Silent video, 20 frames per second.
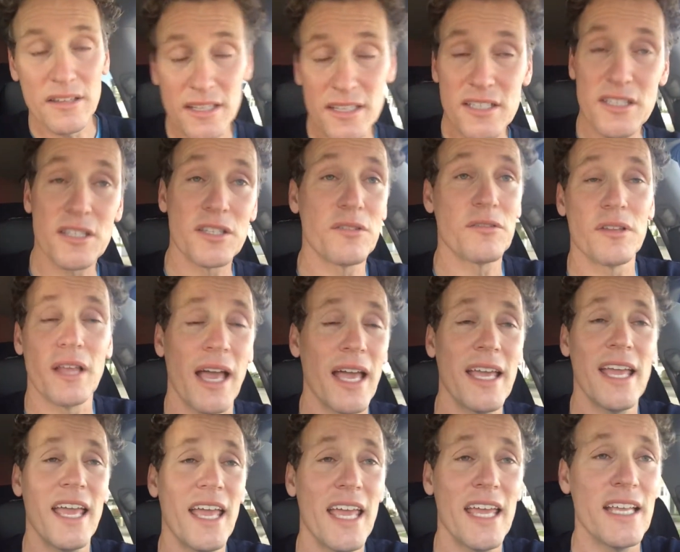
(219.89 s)
It's
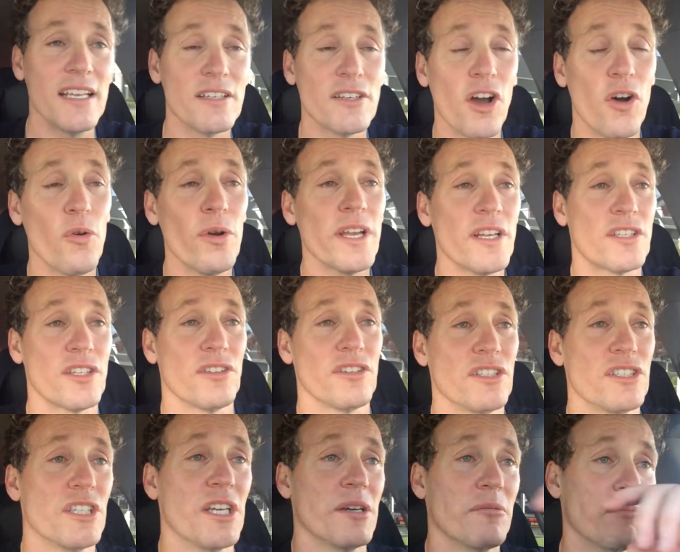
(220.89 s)
I hate going to
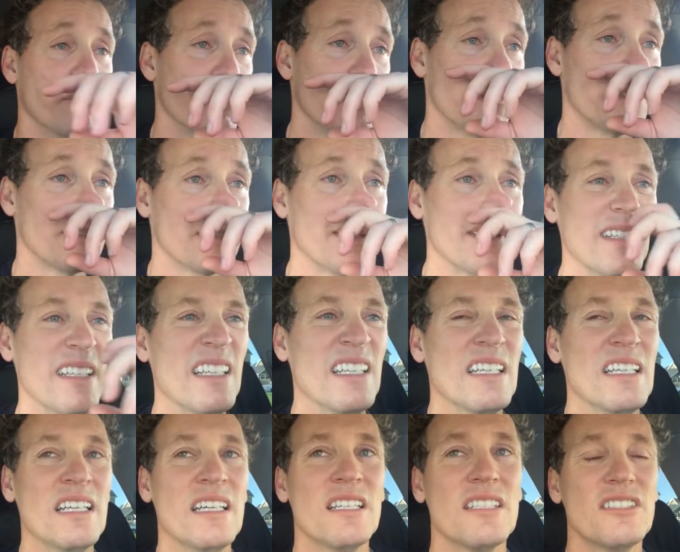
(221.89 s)
the
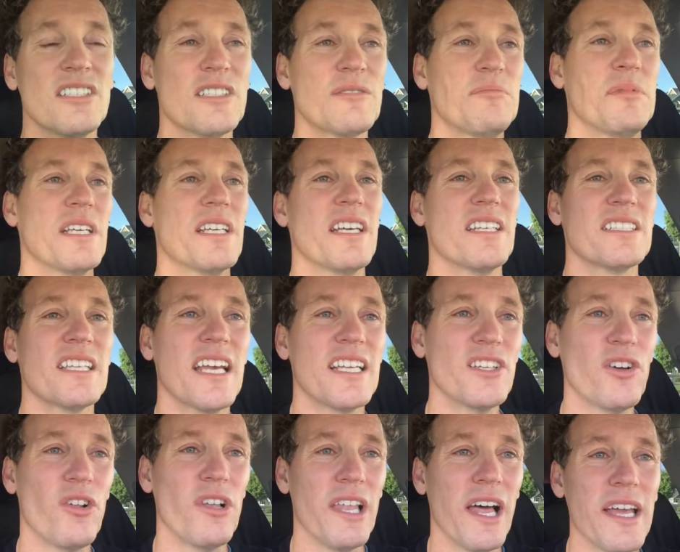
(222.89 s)
gym just because
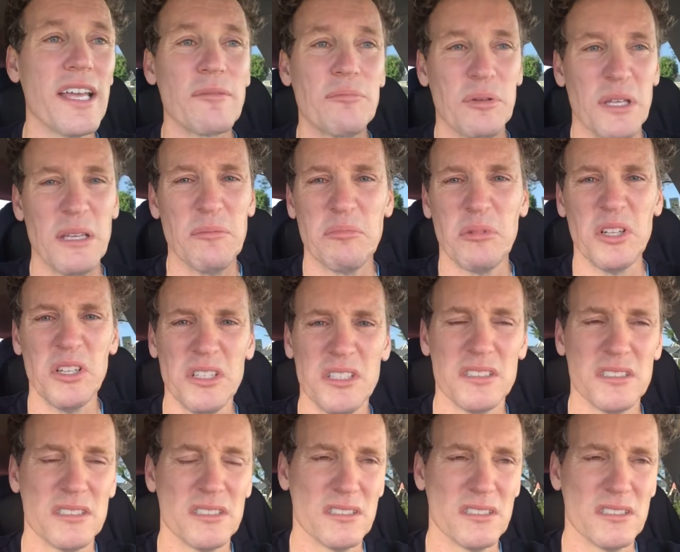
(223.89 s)
I don't like people.